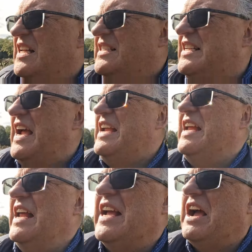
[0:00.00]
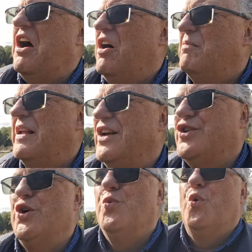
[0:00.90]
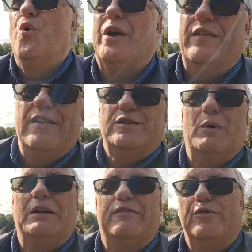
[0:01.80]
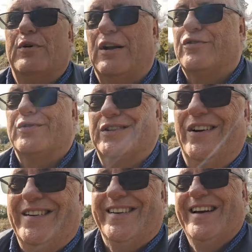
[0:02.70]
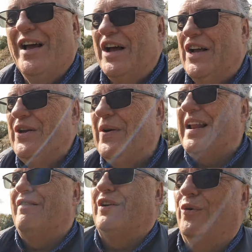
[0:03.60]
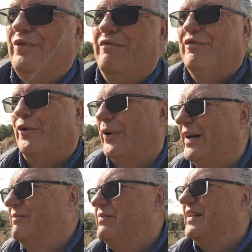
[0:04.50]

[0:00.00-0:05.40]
taking it calmly as you walk in this wonderful countryside, you can have a little run through it.